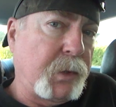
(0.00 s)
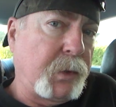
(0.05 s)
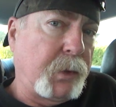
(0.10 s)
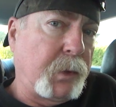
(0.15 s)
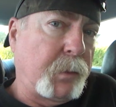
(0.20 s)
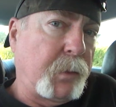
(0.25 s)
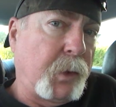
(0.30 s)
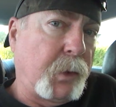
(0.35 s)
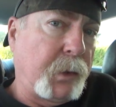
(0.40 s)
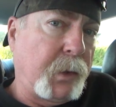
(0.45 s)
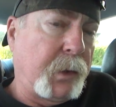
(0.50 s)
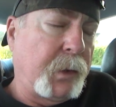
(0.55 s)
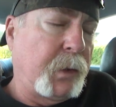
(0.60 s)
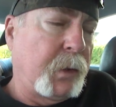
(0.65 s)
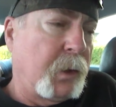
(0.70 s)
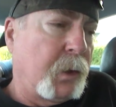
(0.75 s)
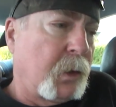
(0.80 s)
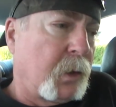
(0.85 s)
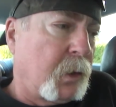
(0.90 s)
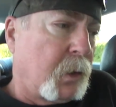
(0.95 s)
to the motor,
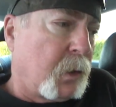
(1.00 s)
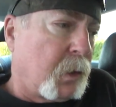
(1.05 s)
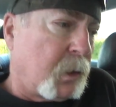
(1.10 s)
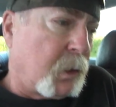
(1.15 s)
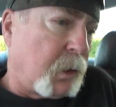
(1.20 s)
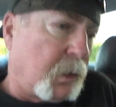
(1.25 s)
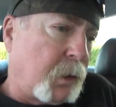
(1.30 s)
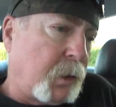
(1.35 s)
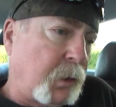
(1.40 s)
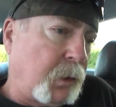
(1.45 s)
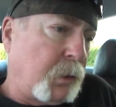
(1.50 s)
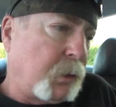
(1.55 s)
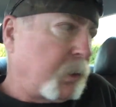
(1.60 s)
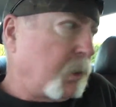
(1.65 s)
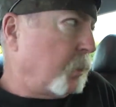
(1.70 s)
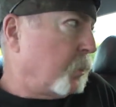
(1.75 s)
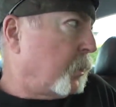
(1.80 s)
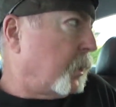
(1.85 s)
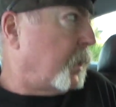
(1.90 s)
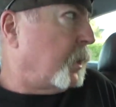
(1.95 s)
and the
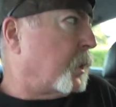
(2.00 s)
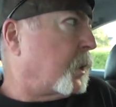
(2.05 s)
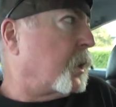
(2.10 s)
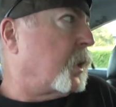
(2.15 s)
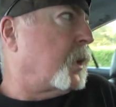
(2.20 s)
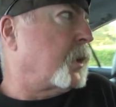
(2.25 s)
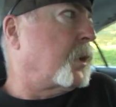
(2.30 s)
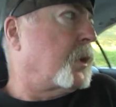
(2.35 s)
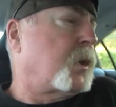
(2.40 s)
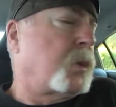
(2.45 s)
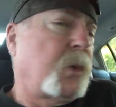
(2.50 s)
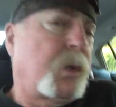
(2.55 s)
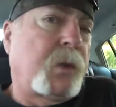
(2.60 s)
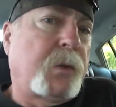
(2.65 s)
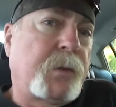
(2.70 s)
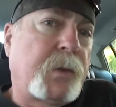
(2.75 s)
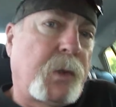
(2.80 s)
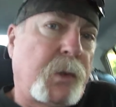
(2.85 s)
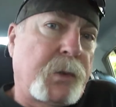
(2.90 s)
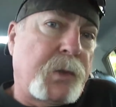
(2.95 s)
only way to cut the 12
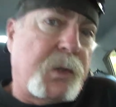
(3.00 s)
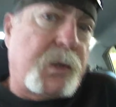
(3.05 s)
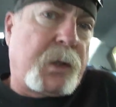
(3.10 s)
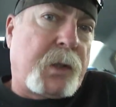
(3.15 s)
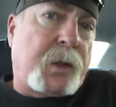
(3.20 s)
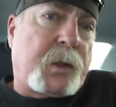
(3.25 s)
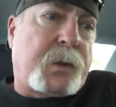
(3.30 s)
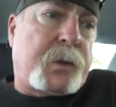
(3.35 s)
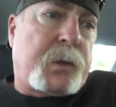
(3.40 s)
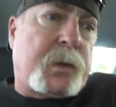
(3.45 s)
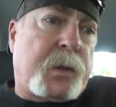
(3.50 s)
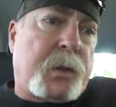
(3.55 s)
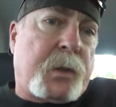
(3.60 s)
volts down